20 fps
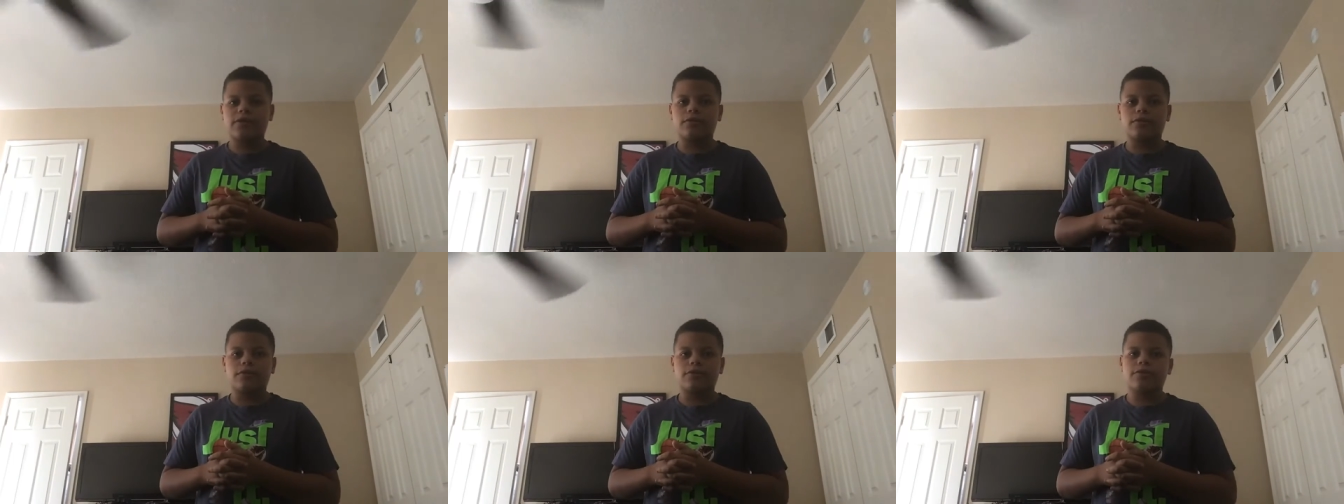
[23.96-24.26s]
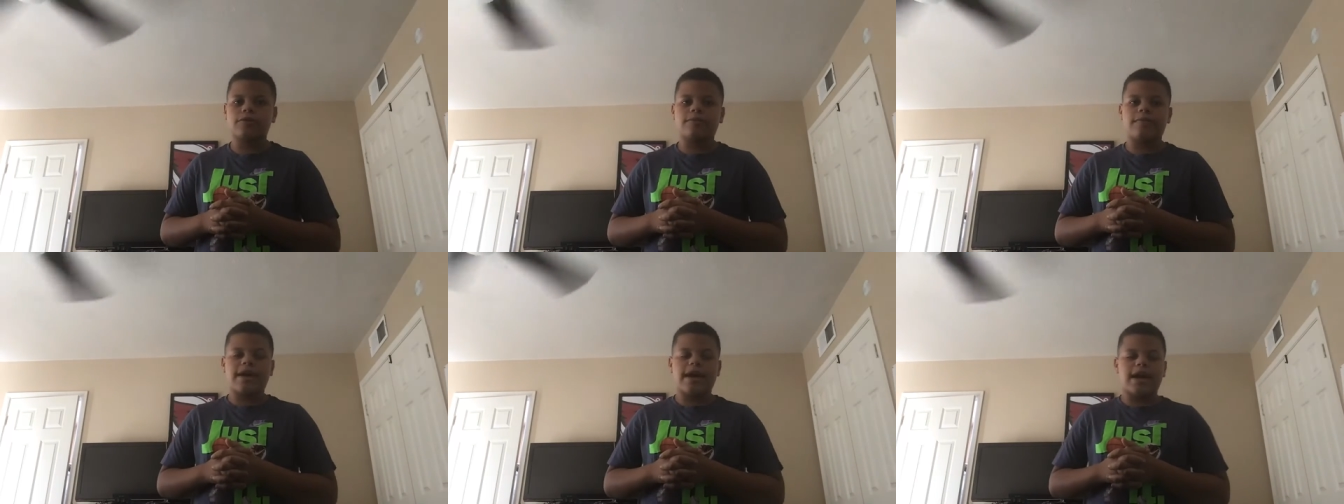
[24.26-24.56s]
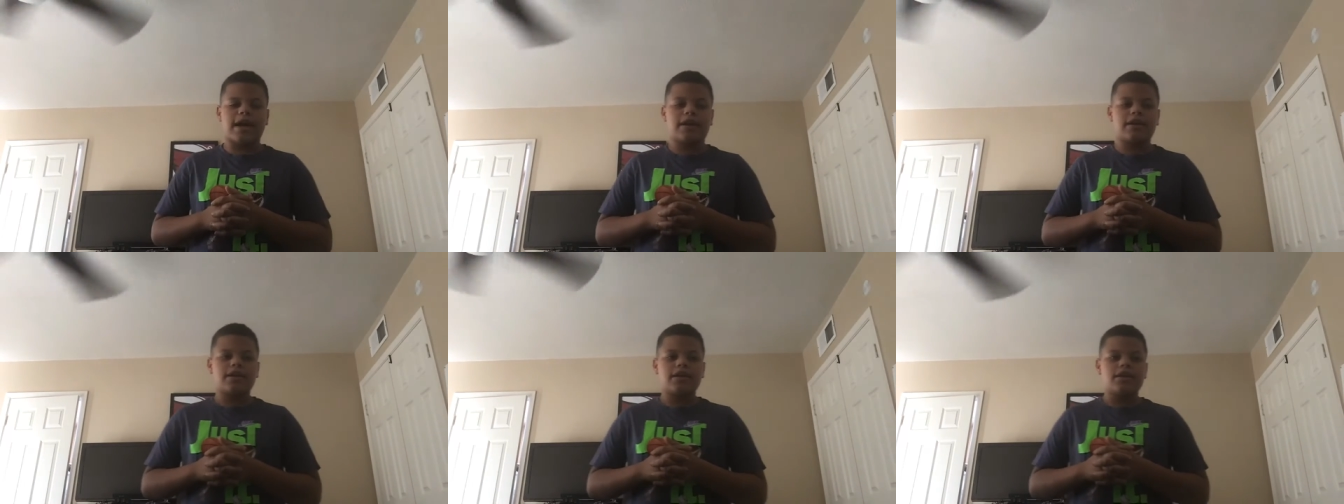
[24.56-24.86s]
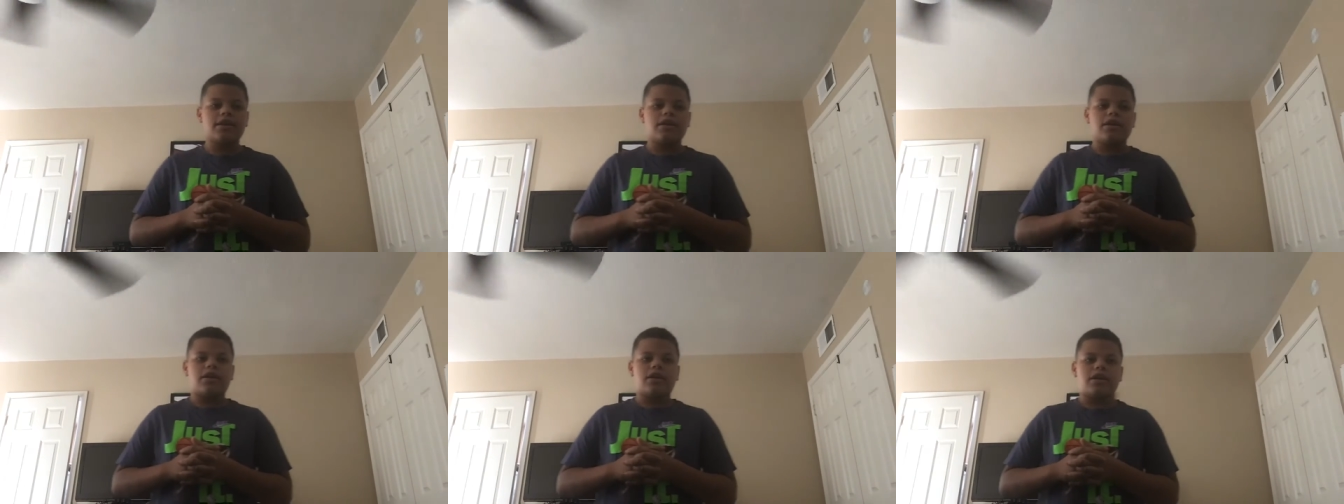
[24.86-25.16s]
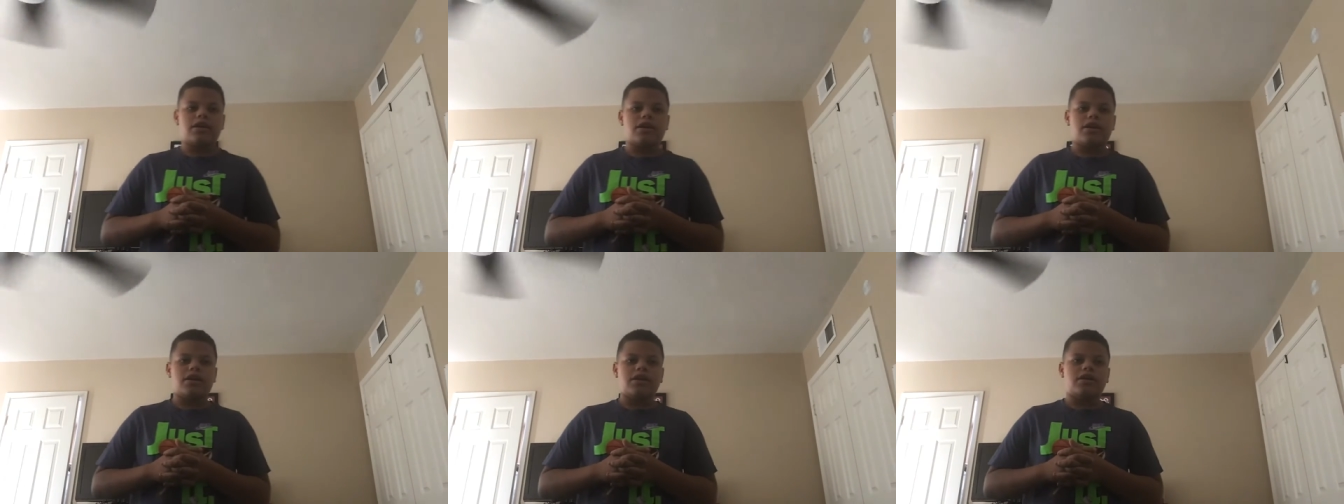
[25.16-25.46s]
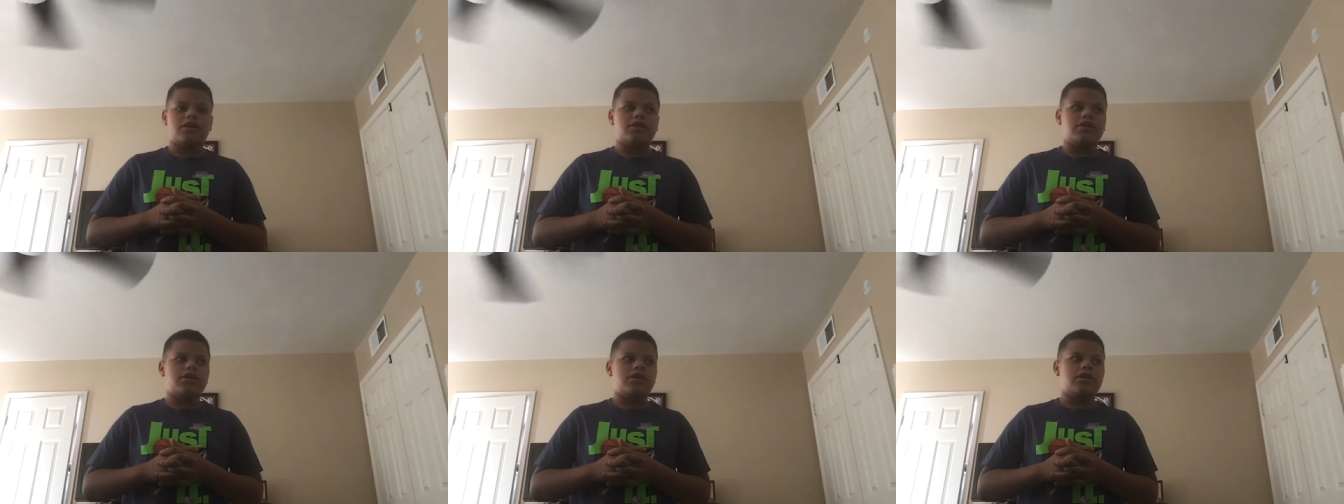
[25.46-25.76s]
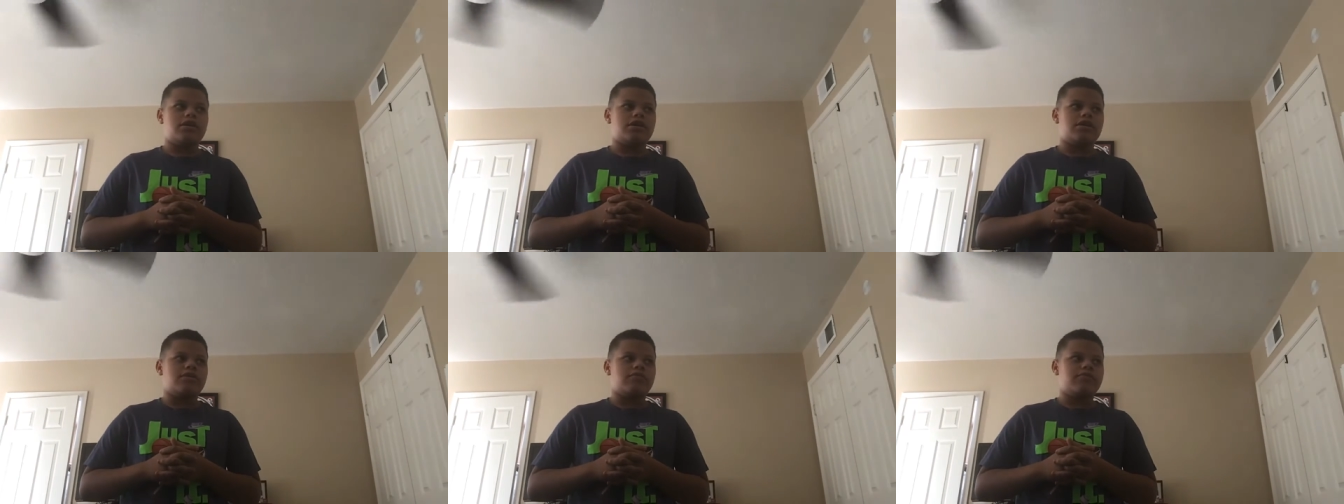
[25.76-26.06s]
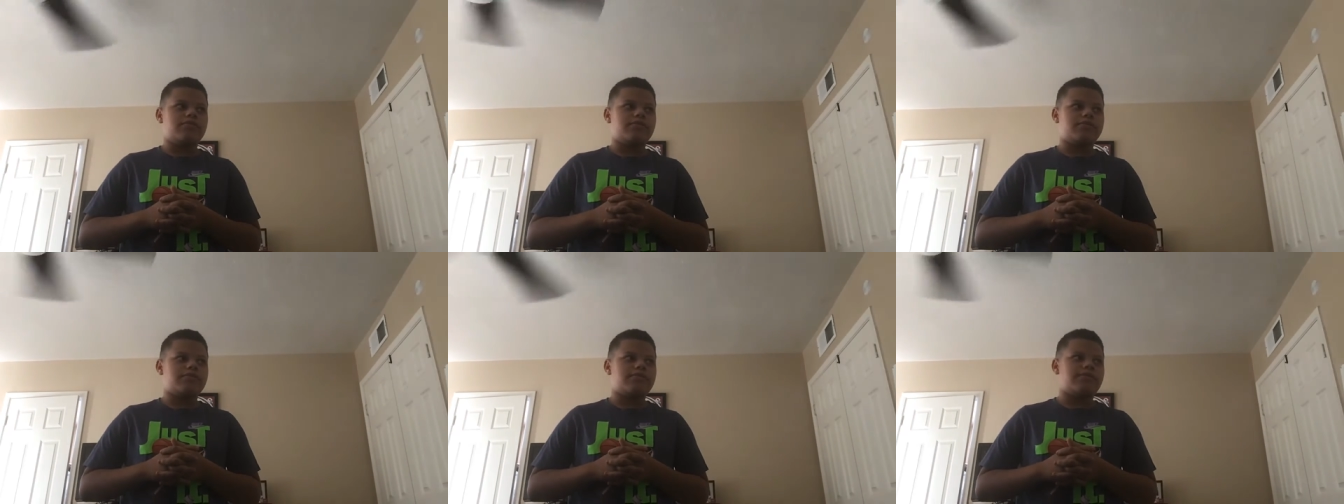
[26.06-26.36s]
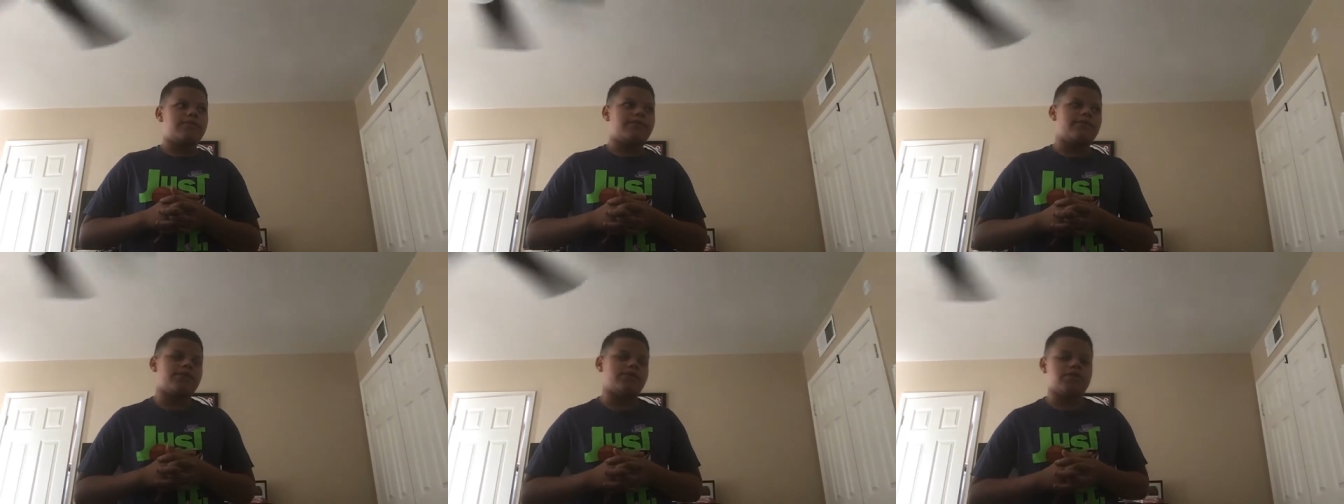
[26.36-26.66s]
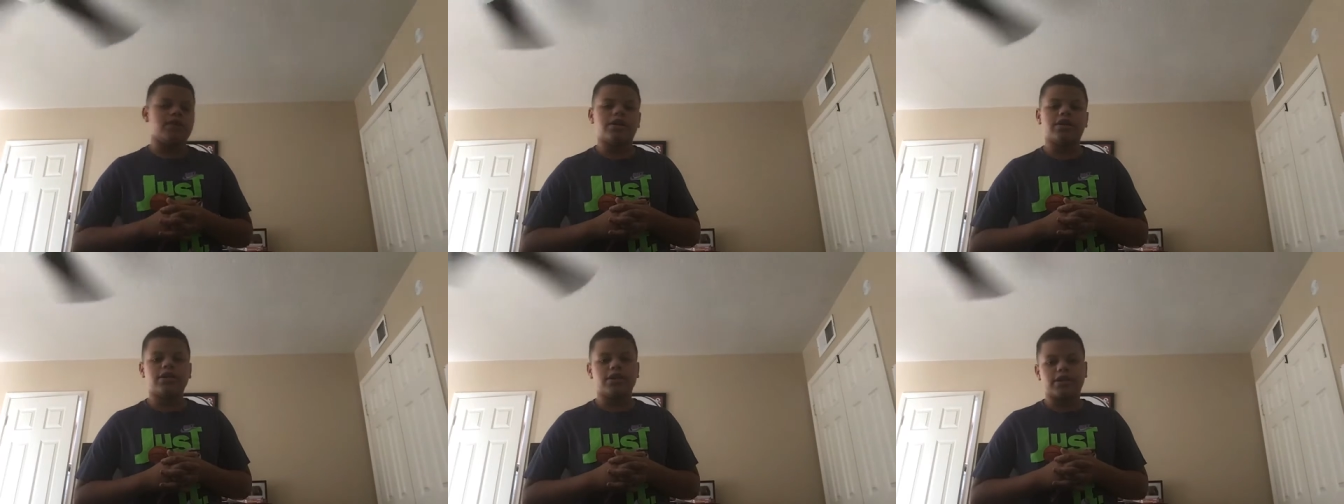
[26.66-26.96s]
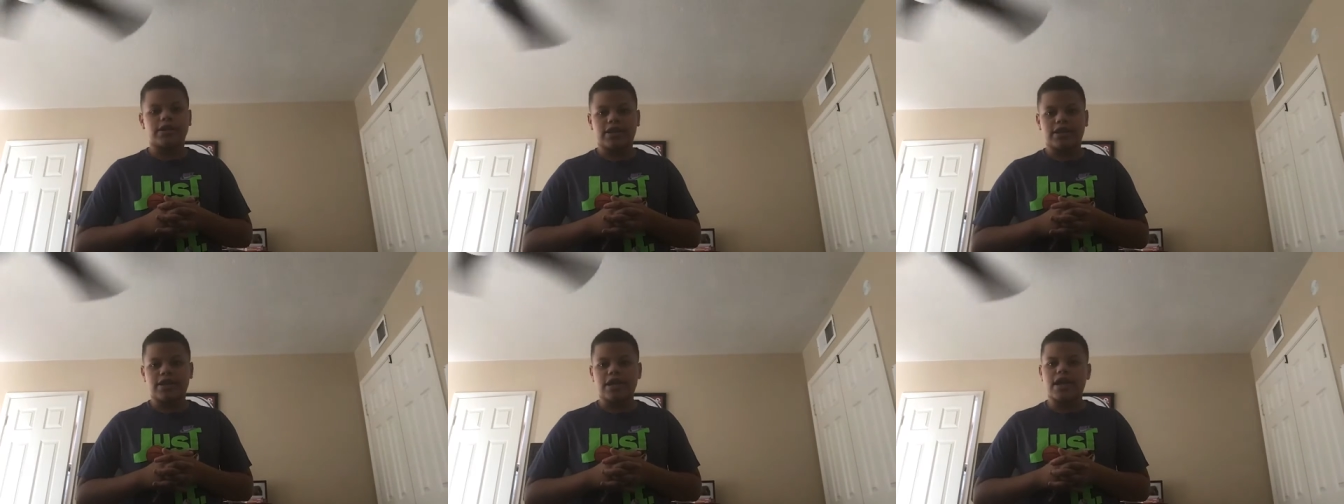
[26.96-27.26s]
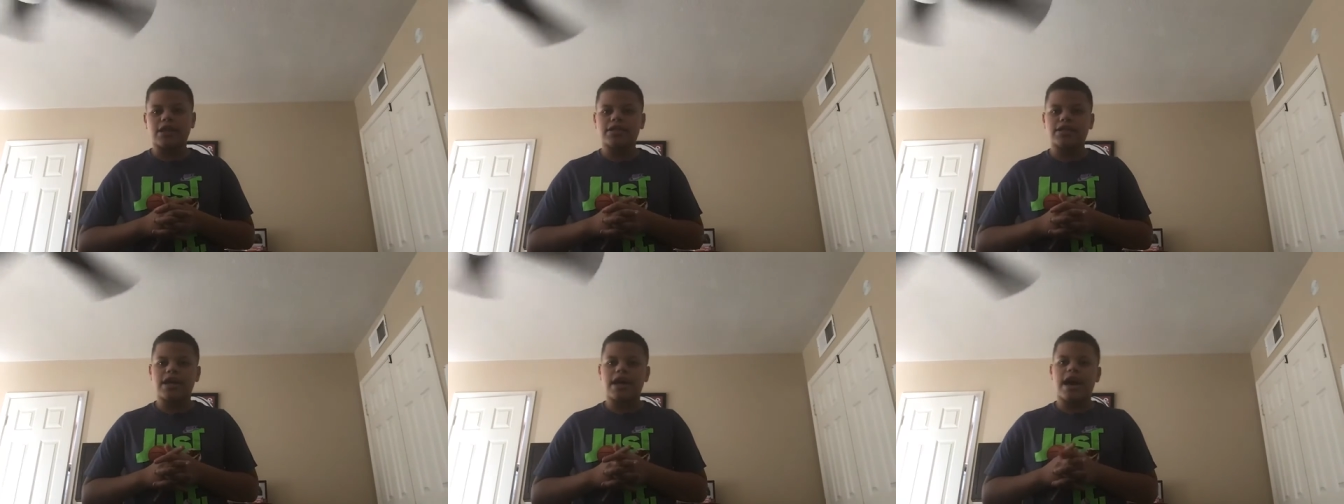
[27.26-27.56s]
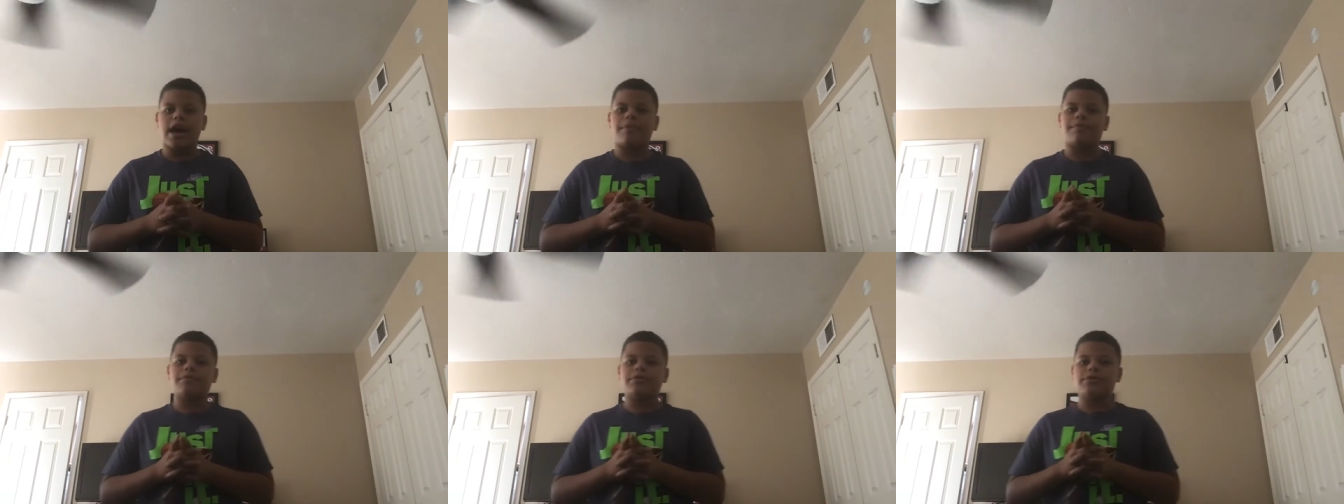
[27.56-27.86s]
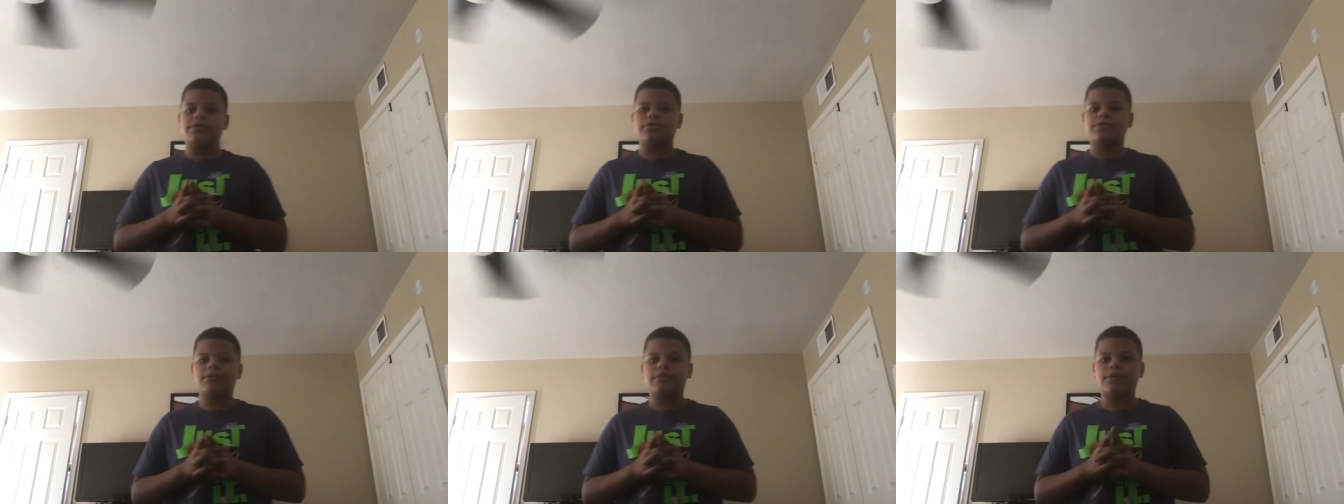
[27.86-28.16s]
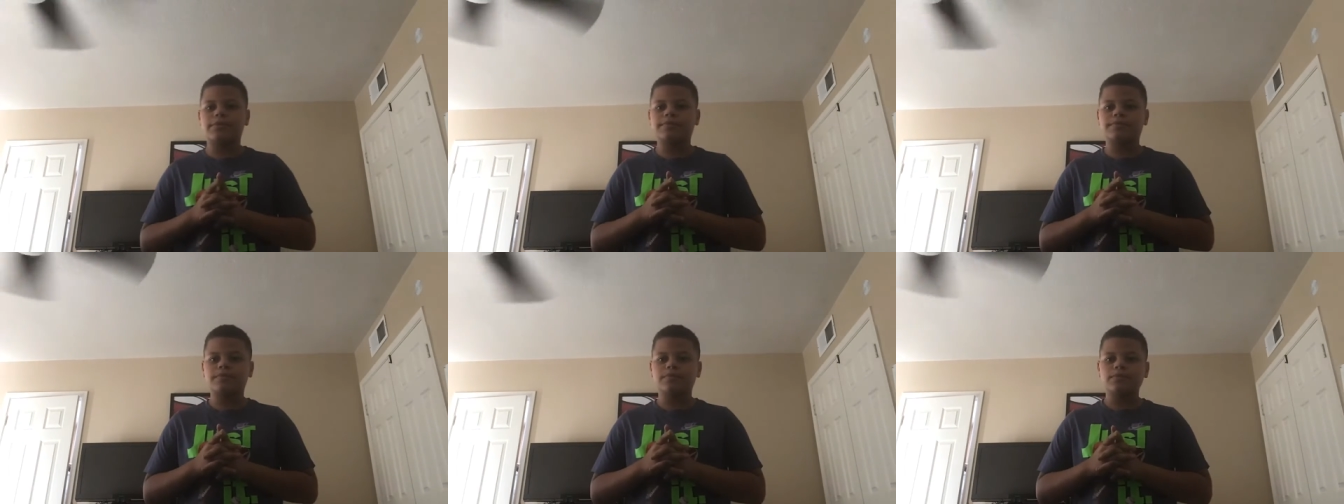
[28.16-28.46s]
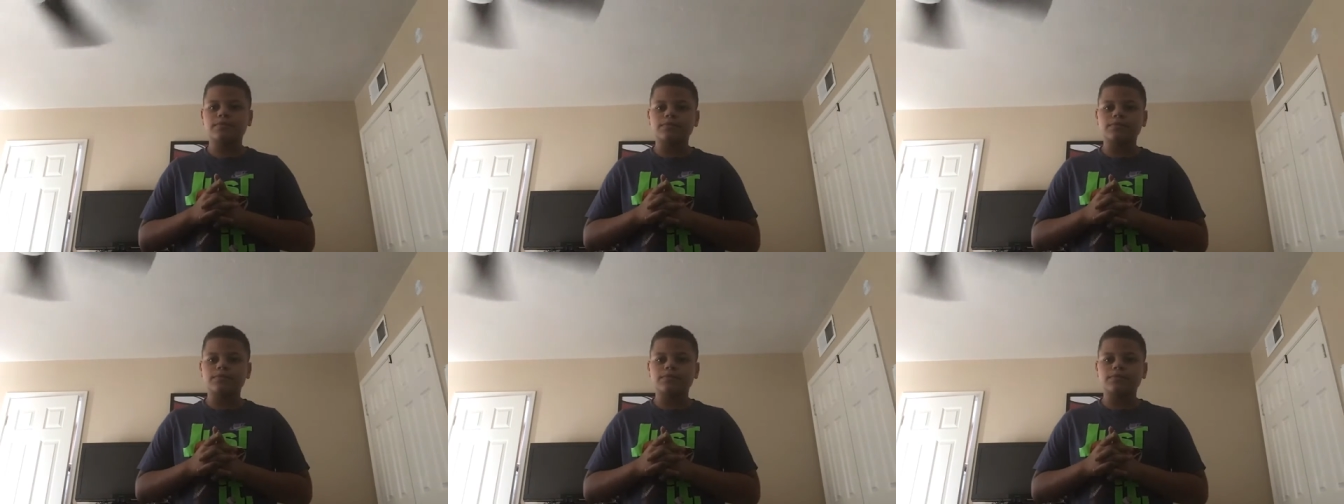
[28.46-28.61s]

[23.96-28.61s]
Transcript: quarterback, and um, for something like that to happen to him,